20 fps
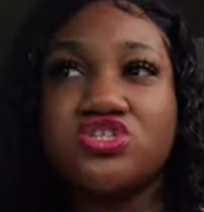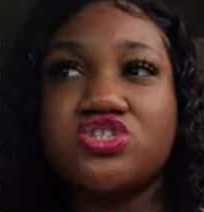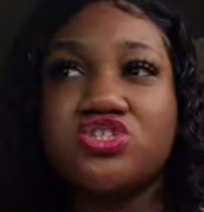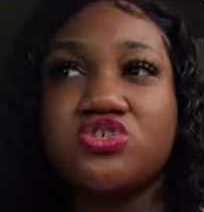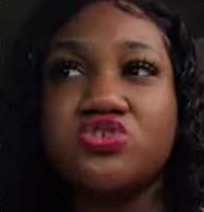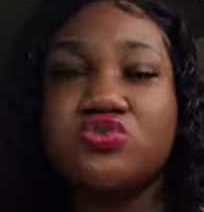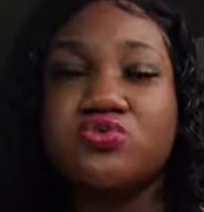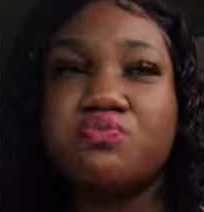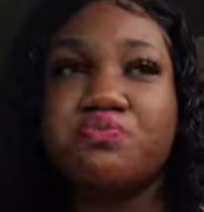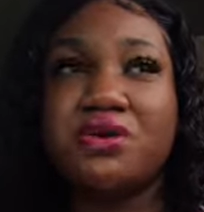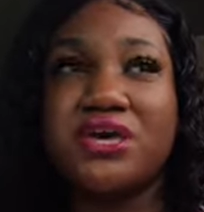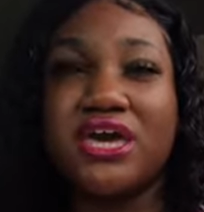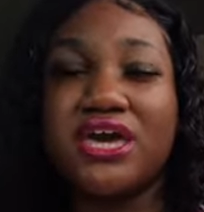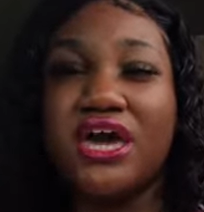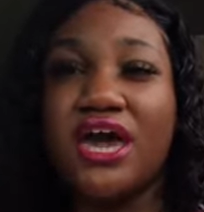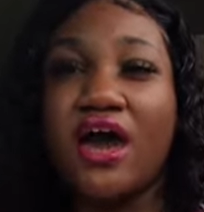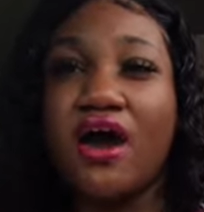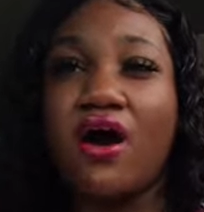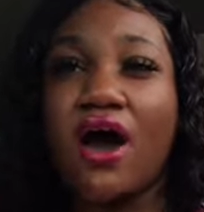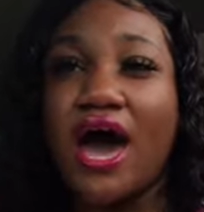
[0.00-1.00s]
to
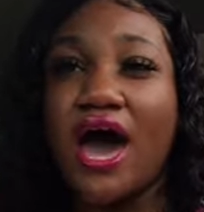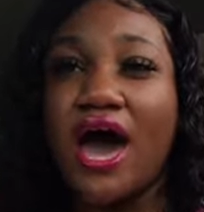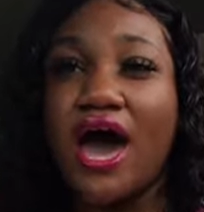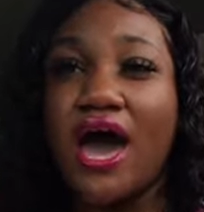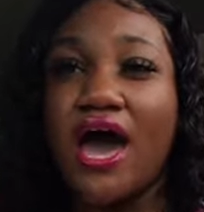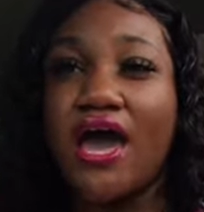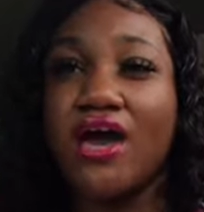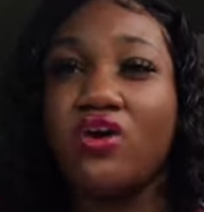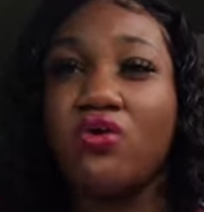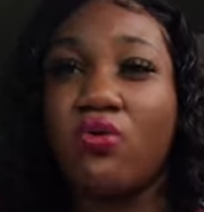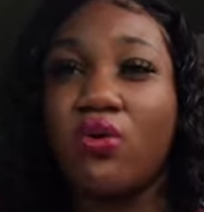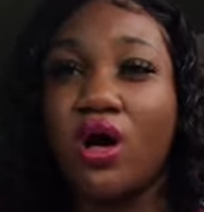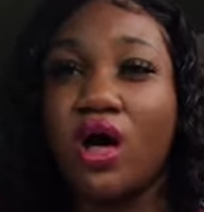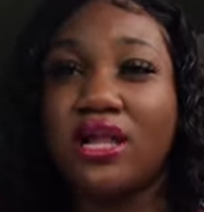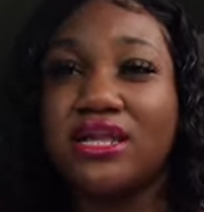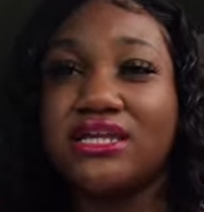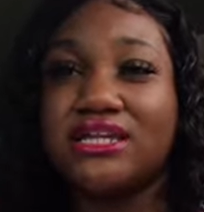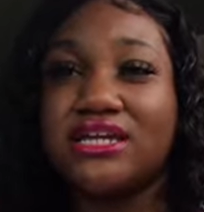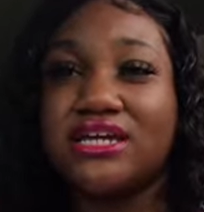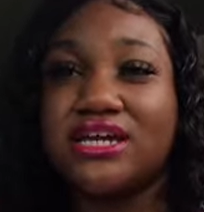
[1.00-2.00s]
pick out high
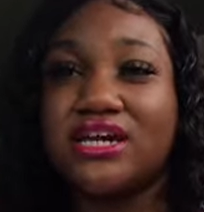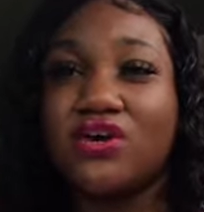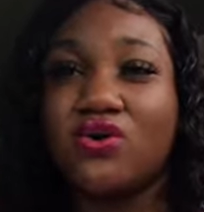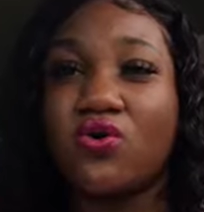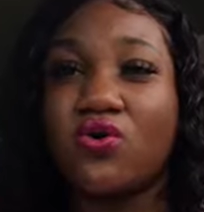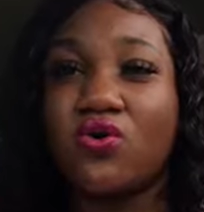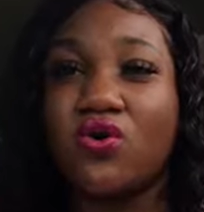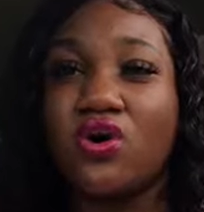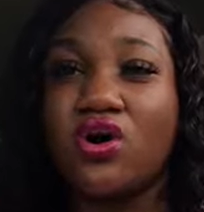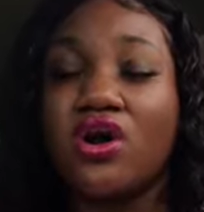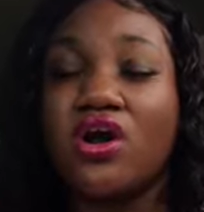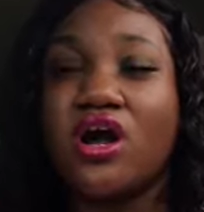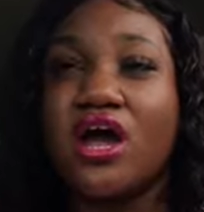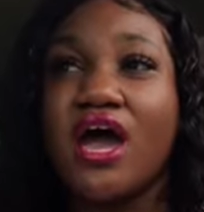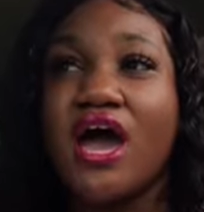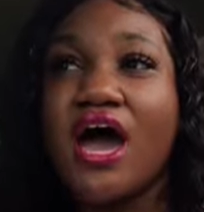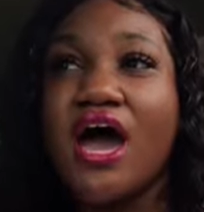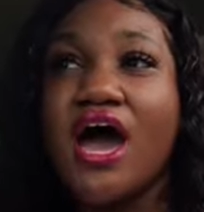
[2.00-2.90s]
quality or